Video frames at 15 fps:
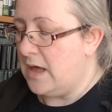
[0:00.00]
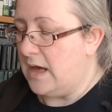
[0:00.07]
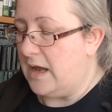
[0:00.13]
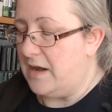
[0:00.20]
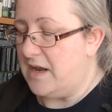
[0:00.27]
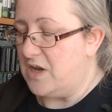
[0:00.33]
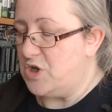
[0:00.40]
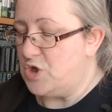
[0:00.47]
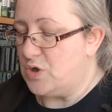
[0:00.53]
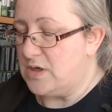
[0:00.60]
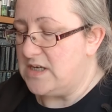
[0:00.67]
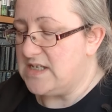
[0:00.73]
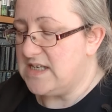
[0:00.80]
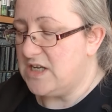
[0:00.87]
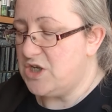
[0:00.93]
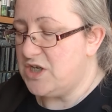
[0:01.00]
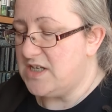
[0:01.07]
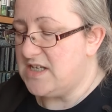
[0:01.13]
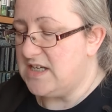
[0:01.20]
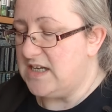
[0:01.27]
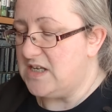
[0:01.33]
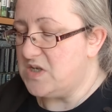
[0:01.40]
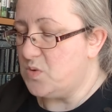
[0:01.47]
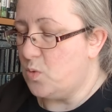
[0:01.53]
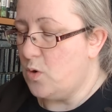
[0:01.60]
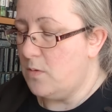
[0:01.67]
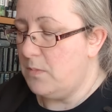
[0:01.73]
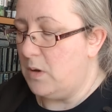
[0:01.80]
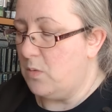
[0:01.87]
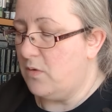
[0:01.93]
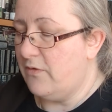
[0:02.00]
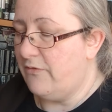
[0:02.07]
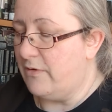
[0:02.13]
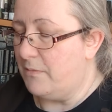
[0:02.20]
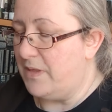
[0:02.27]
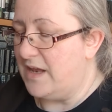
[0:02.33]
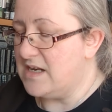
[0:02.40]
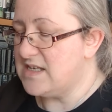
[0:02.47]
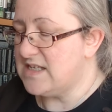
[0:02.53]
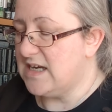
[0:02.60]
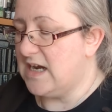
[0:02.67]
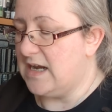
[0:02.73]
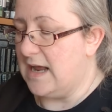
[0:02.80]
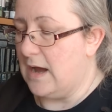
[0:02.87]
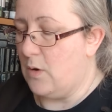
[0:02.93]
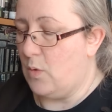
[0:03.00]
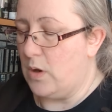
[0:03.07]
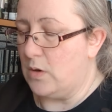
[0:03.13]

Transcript: and enjoy Sencha tea to warm you up from the inside out.